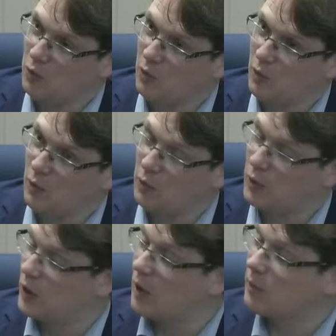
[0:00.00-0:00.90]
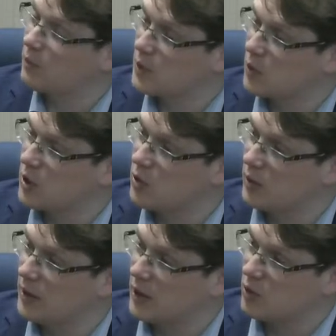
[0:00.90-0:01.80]
would not switch to
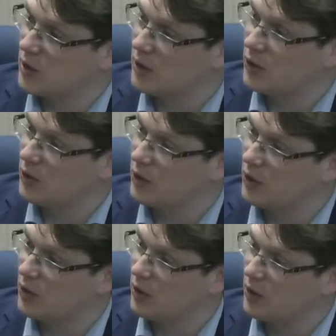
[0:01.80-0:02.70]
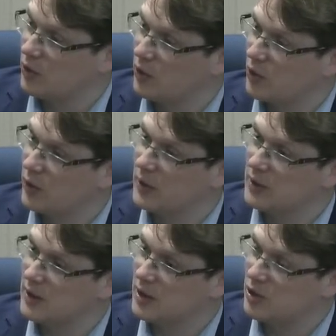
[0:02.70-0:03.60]
electric under the
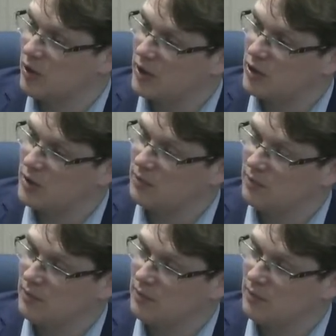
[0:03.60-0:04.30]
current strategy?